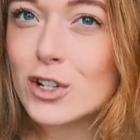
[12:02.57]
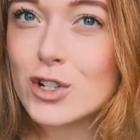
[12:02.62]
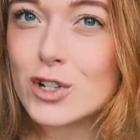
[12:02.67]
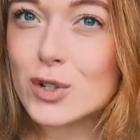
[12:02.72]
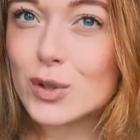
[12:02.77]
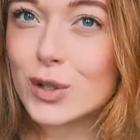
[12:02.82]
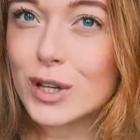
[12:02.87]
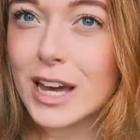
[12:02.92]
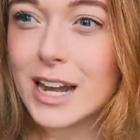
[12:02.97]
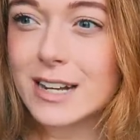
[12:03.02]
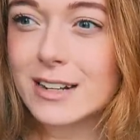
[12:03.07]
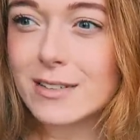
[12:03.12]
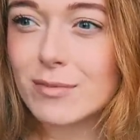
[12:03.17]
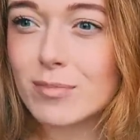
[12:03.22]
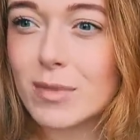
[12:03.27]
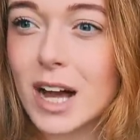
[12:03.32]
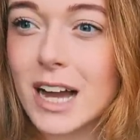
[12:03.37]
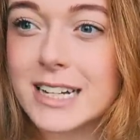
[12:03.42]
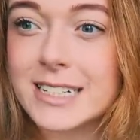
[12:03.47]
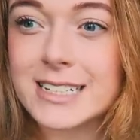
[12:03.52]
to get
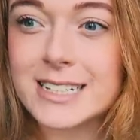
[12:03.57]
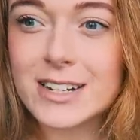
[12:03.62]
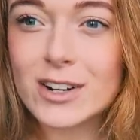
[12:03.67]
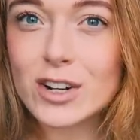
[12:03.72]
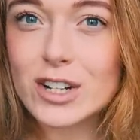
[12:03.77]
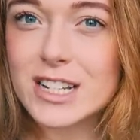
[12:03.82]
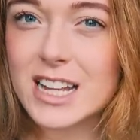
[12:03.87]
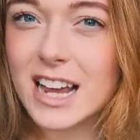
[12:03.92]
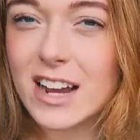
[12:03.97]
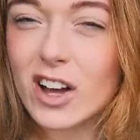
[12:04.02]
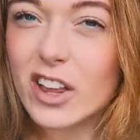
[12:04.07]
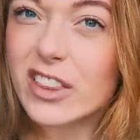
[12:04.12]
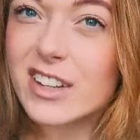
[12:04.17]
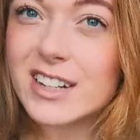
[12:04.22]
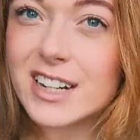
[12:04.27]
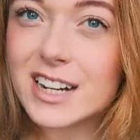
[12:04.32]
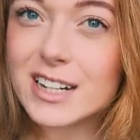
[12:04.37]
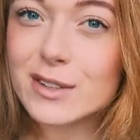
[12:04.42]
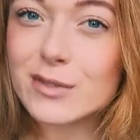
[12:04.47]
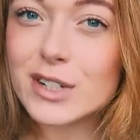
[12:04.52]
ideas, like other
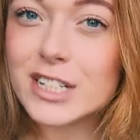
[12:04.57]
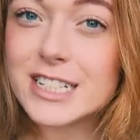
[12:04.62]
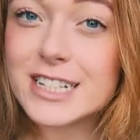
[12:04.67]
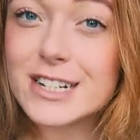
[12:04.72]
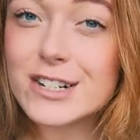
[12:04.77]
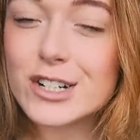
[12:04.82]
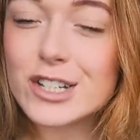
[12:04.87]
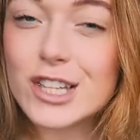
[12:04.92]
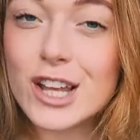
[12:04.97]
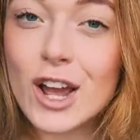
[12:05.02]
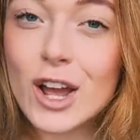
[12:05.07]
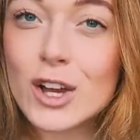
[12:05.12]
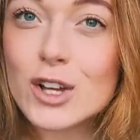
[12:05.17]
kind of ideas.